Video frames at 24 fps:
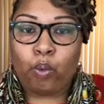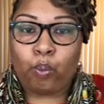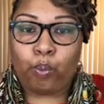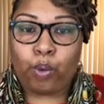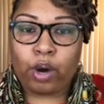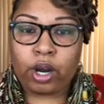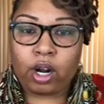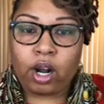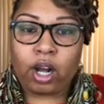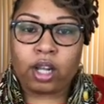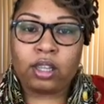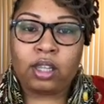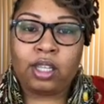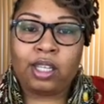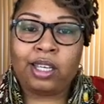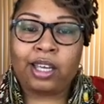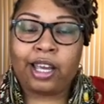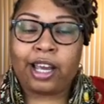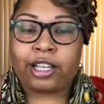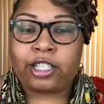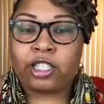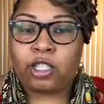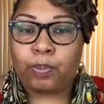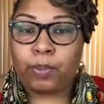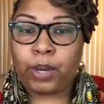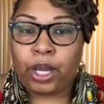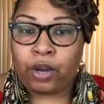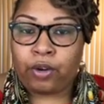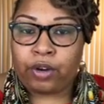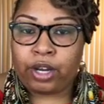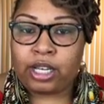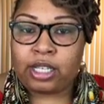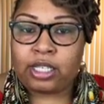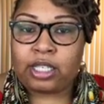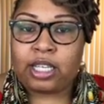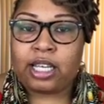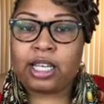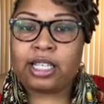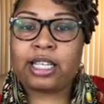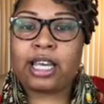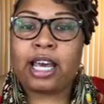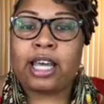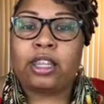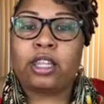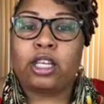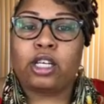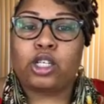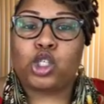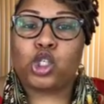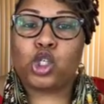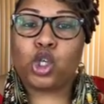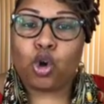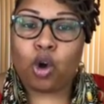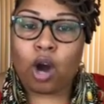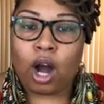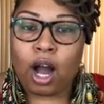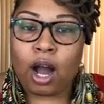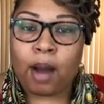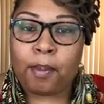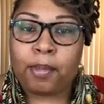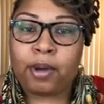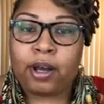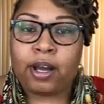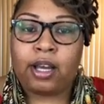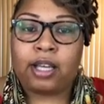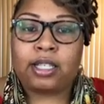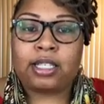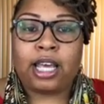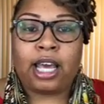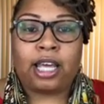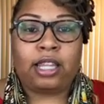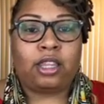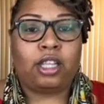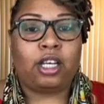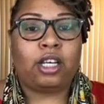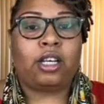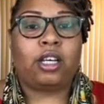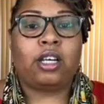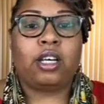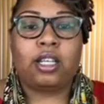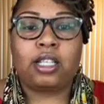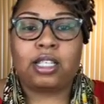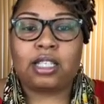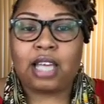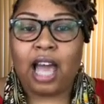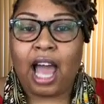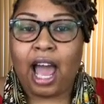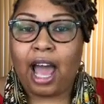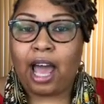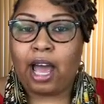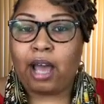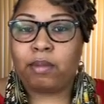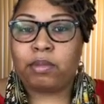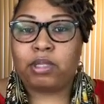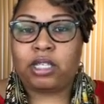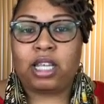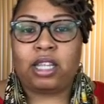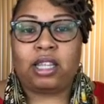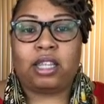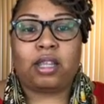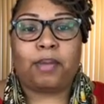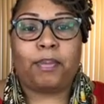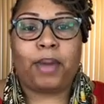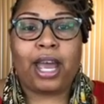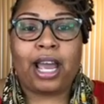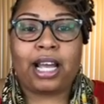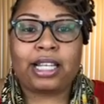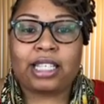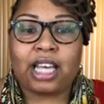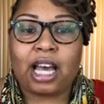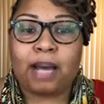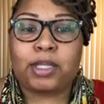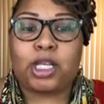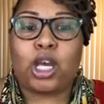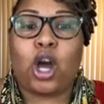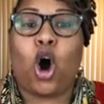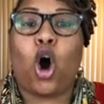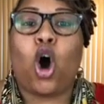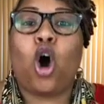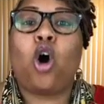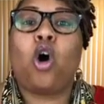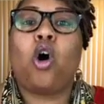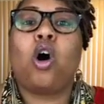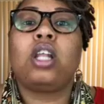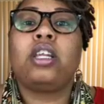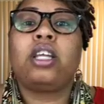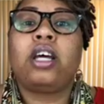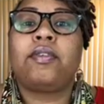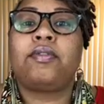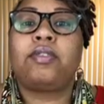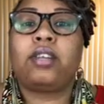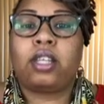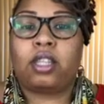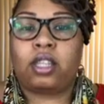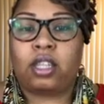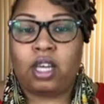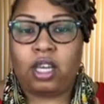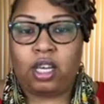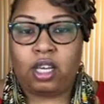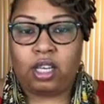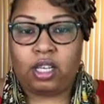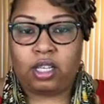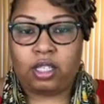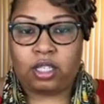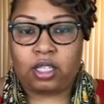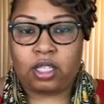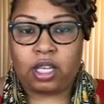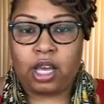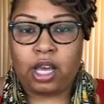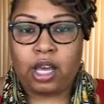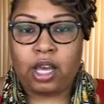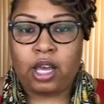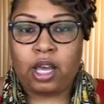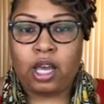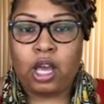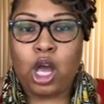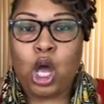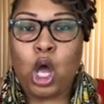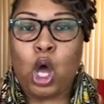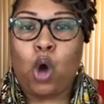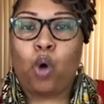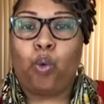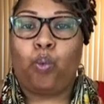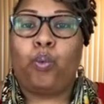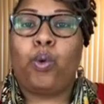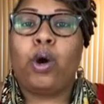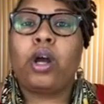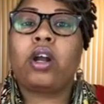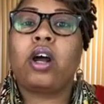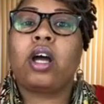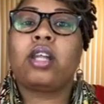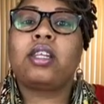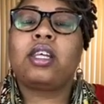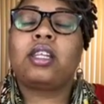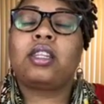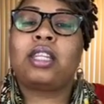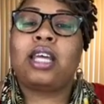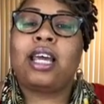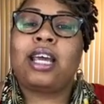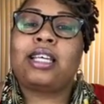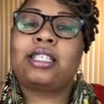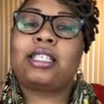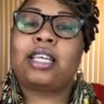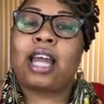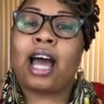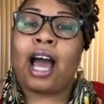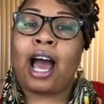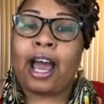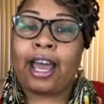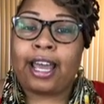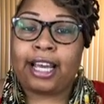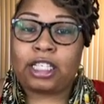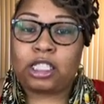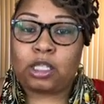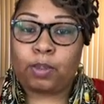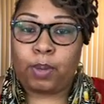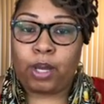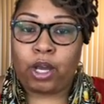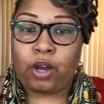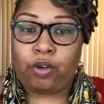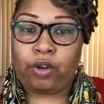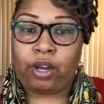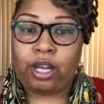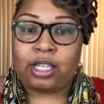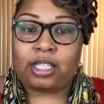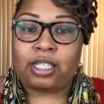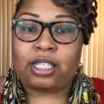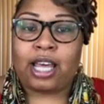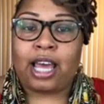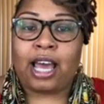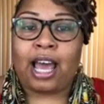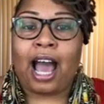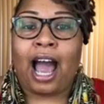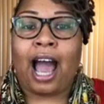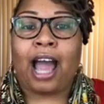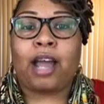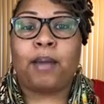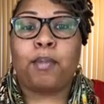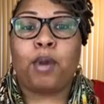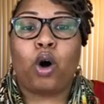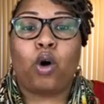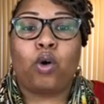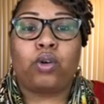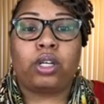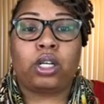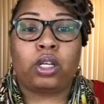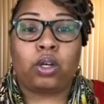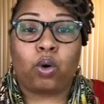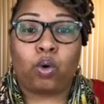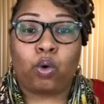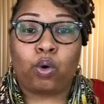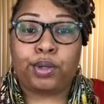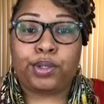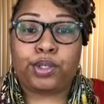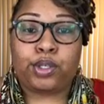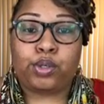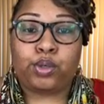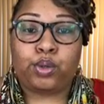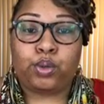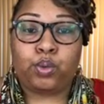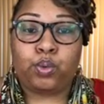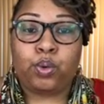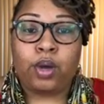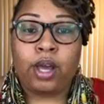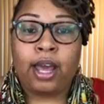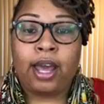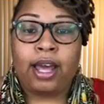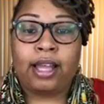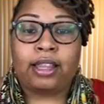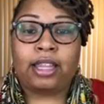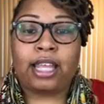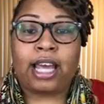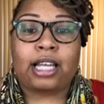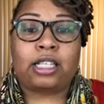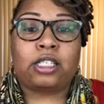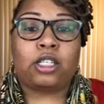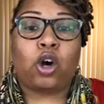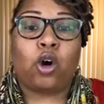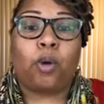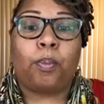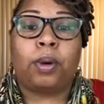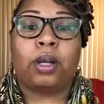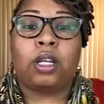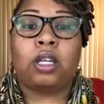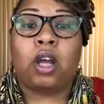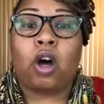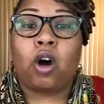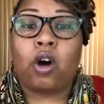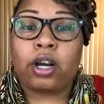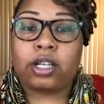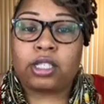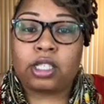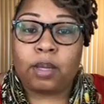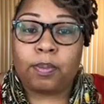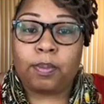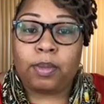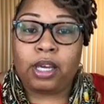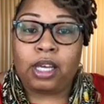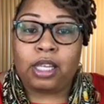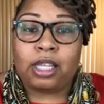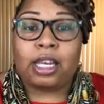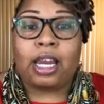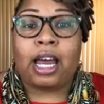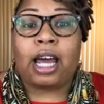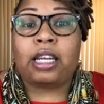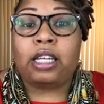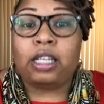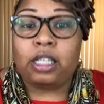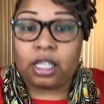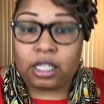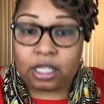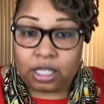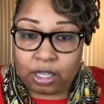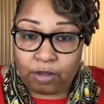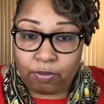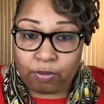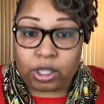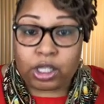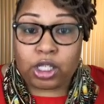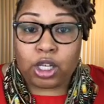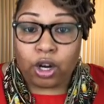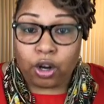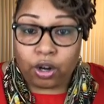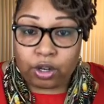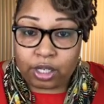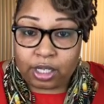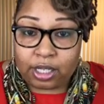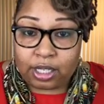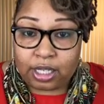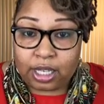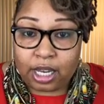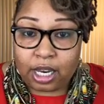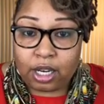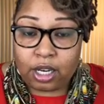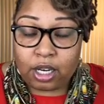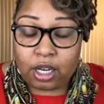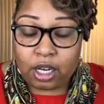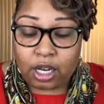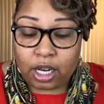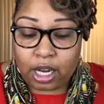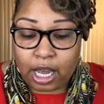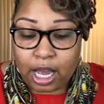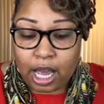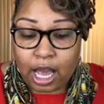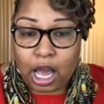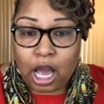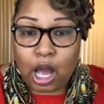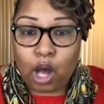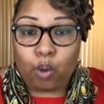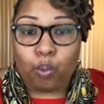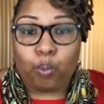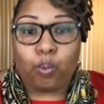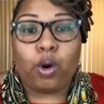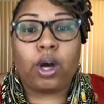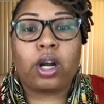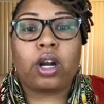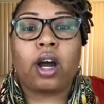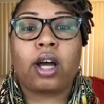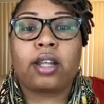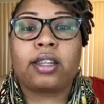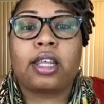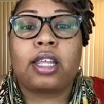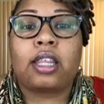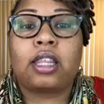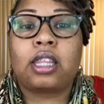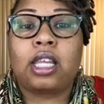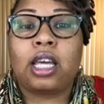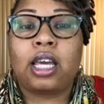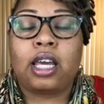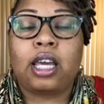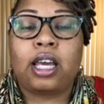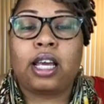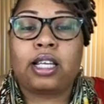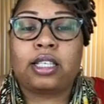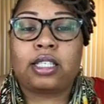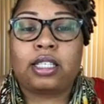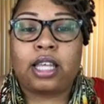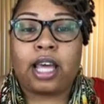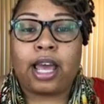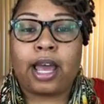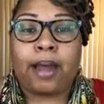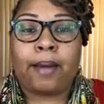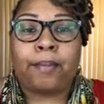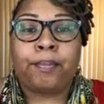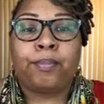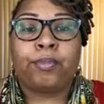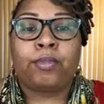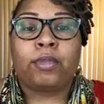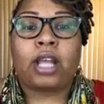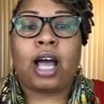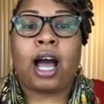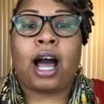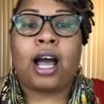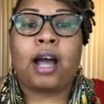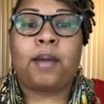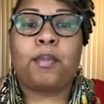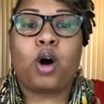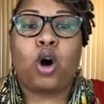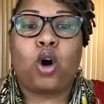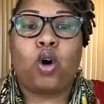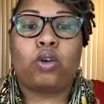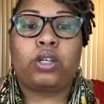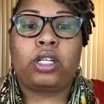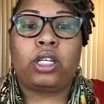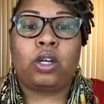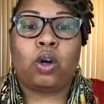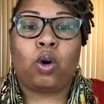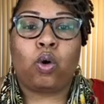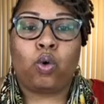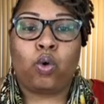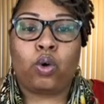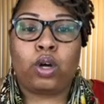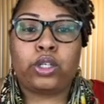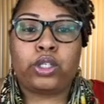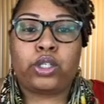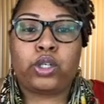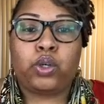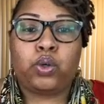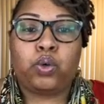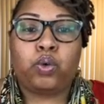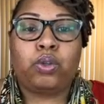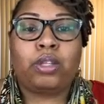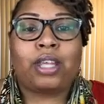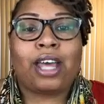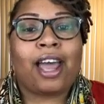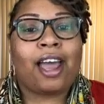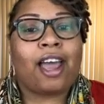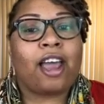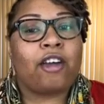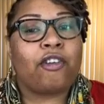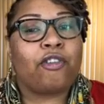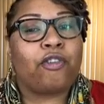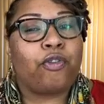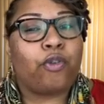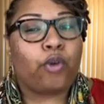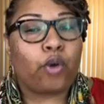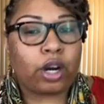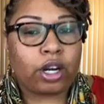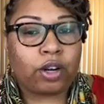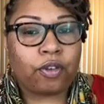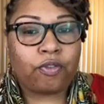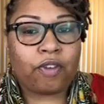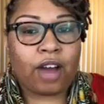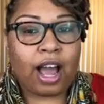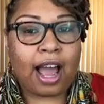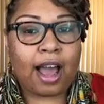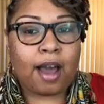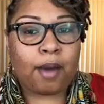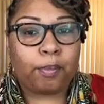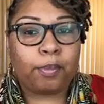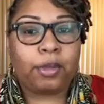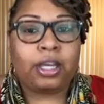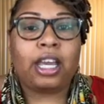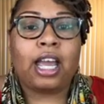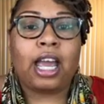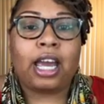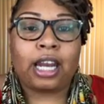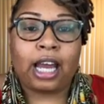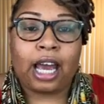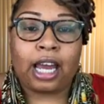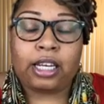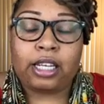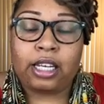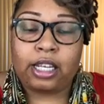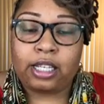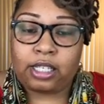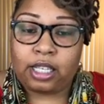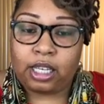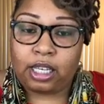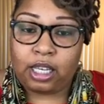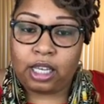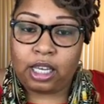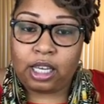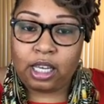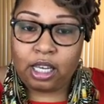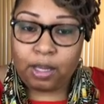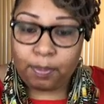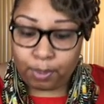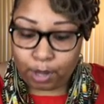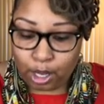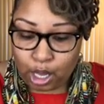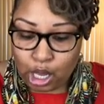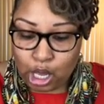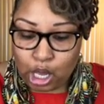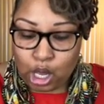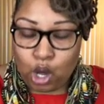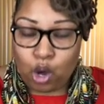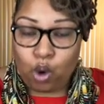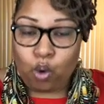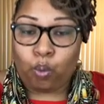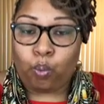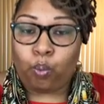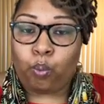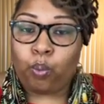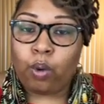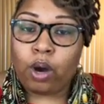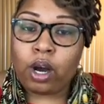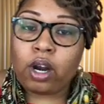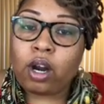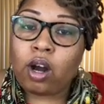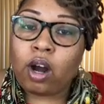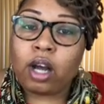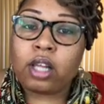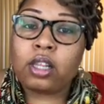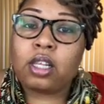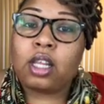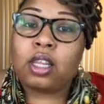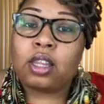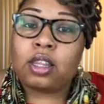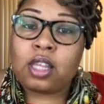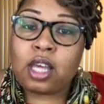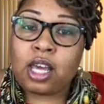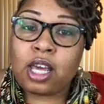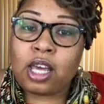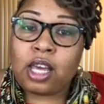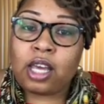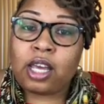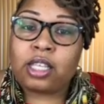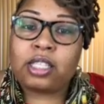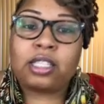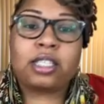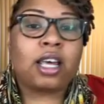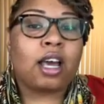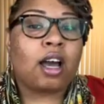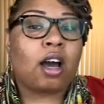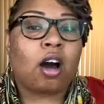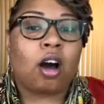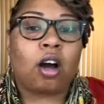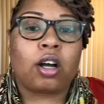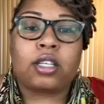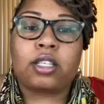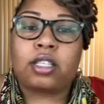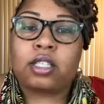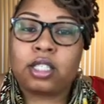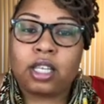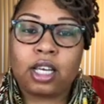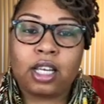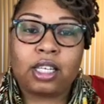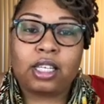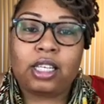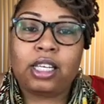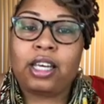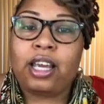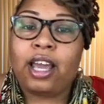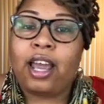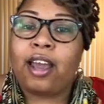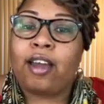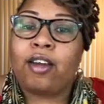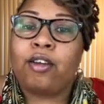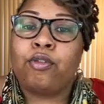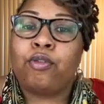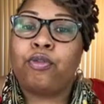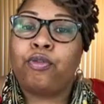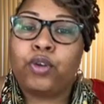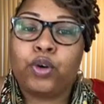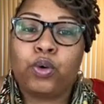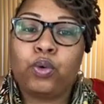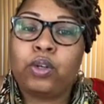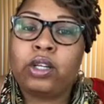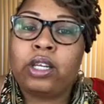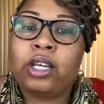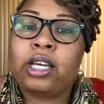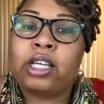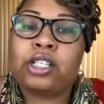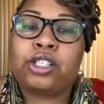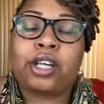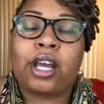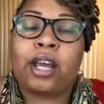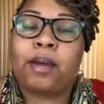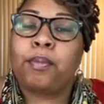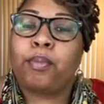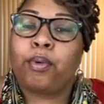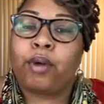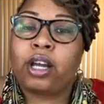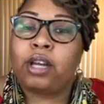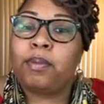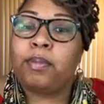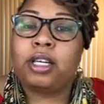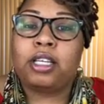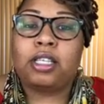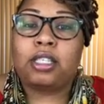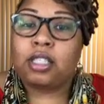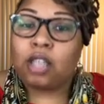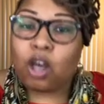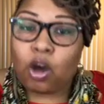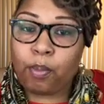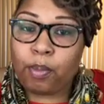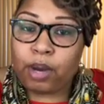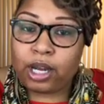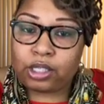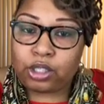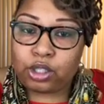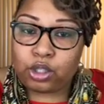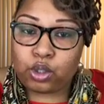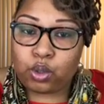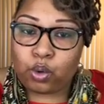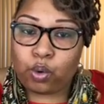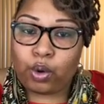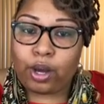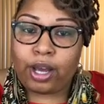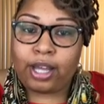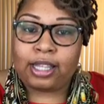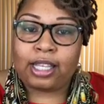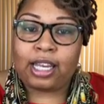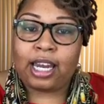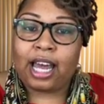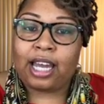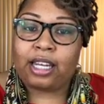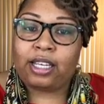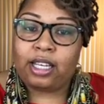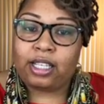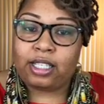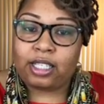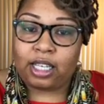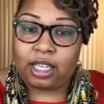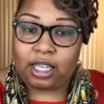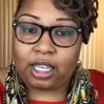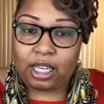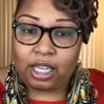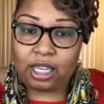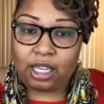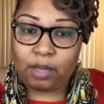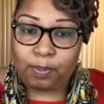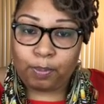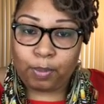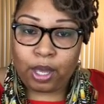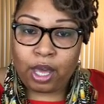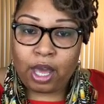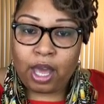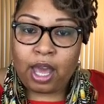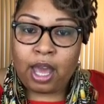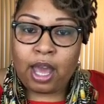What are the experiences and the traumas and the good times and the bad times and all of the things? What are the things that I experienced that I am holding on to that don't belong to me, that I need to return to sender? What are the things that I'm holding on to that have fortified me and I need to keep? What are the things that are silly and foolish and bring me so much joy that I need to keep?